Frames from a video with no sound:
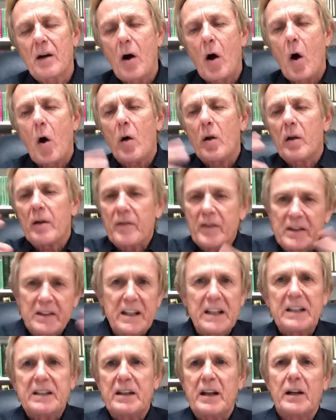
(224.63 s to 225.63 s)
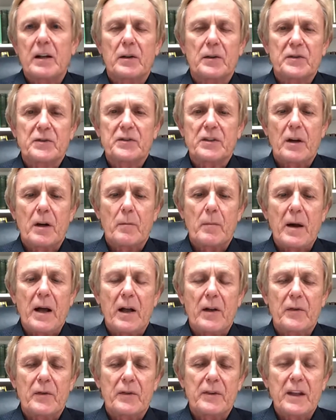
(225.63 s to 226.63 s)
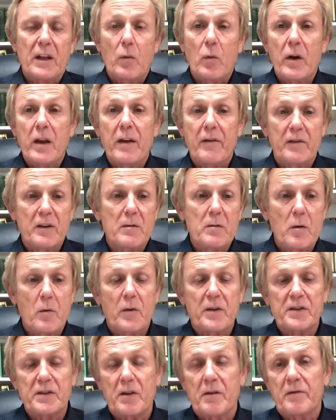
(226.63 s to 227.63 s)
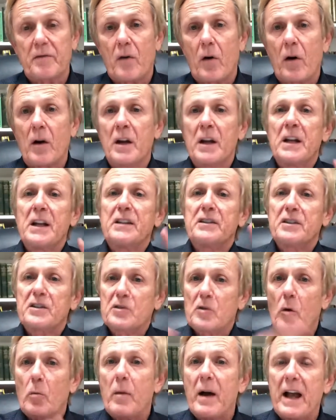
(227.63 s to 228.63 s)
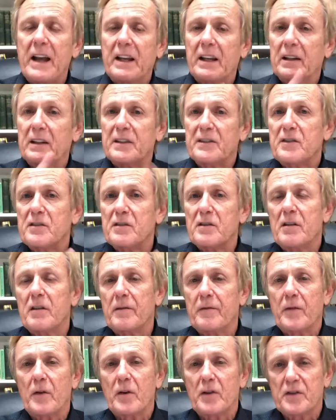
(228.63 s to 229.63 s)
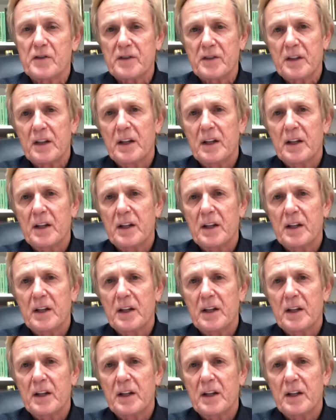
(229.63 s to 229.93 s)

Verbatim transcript: all of the details about that we have come up with so far, just go back and listen to the first